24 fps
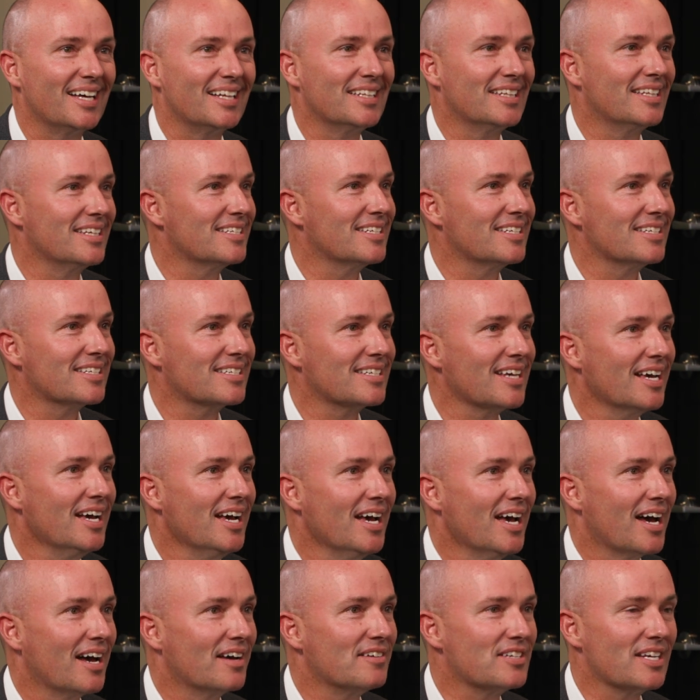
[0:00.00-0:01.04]
This is,
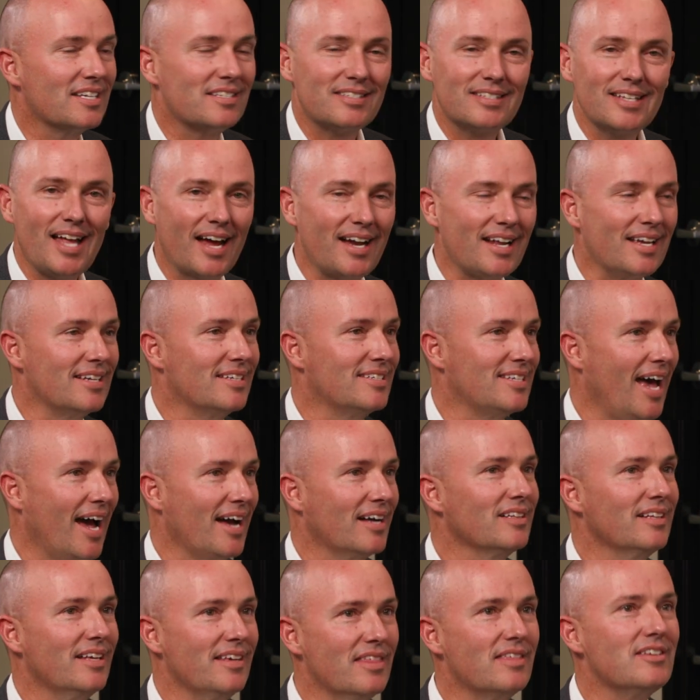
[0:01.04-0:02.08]
I said, it's not
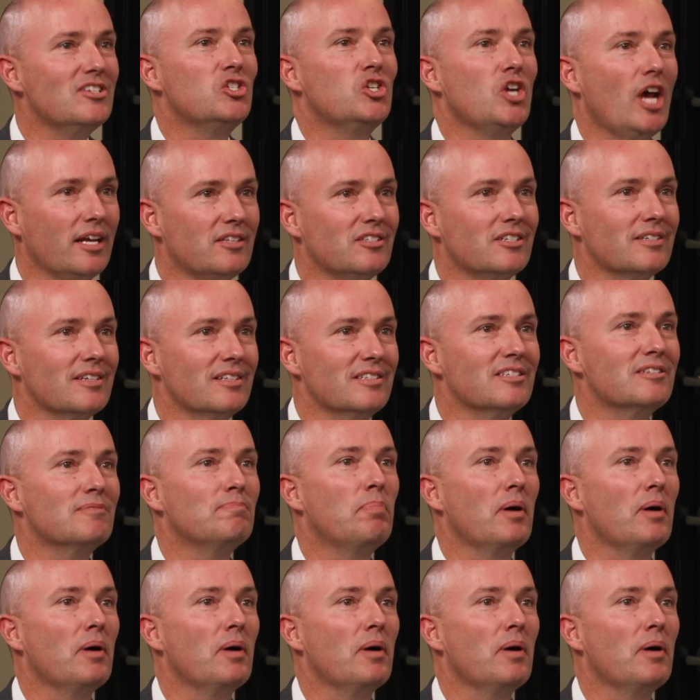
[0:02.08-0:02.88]
exactly the Jetsons,